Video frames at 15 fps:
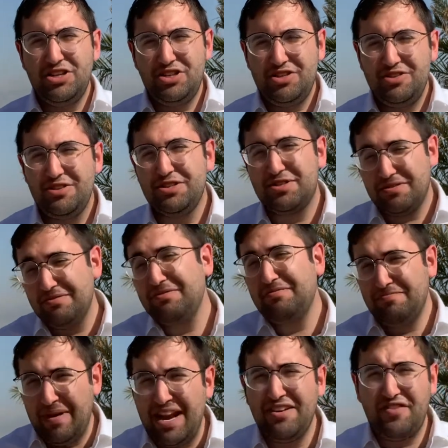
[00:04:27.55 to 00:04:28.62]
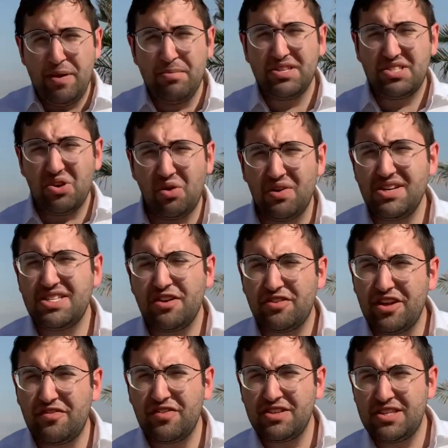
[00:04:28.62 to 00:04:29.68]
there's many famous stories of
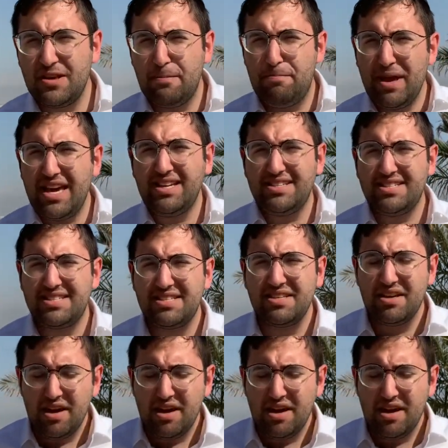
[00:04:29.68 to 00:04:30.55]
different debates